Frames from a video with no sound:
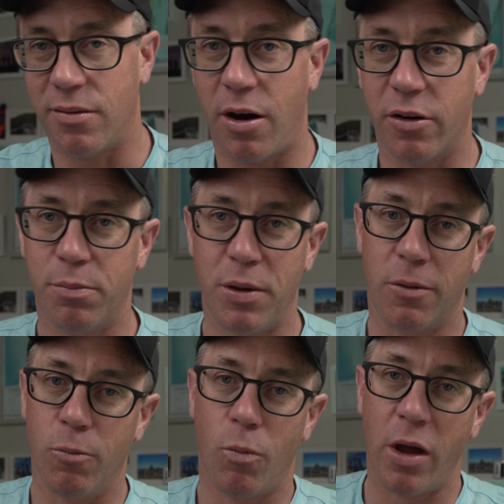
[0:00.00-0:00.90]
I'll just
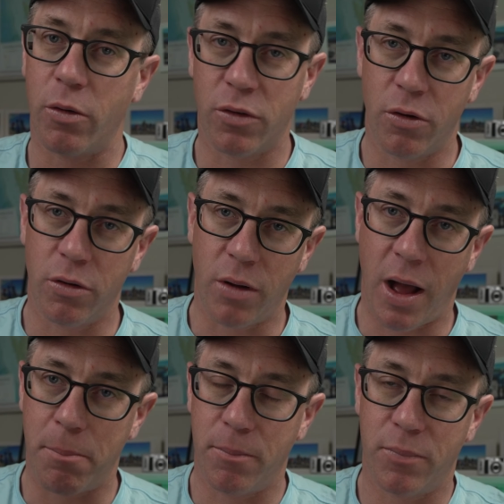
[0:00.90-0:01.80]
pick 1 or 2
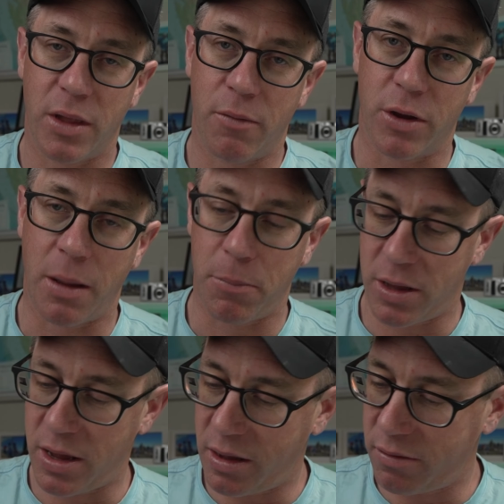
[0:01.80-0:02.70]
up every couple
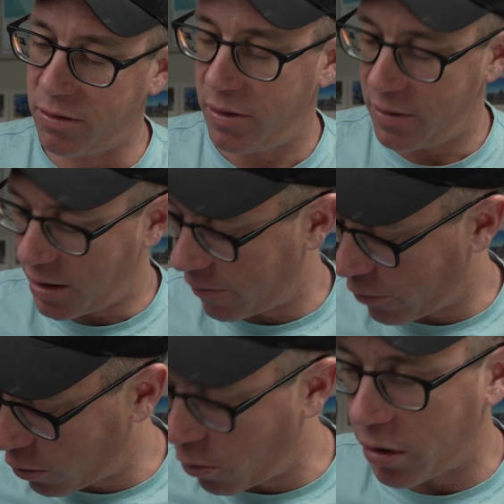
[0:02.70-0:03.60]
of years, and I've
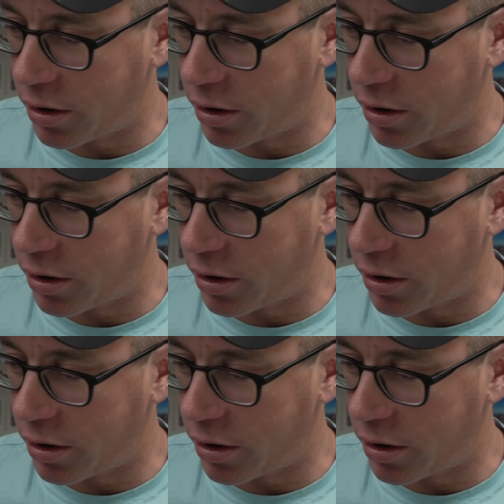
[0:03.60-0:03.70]
got quite a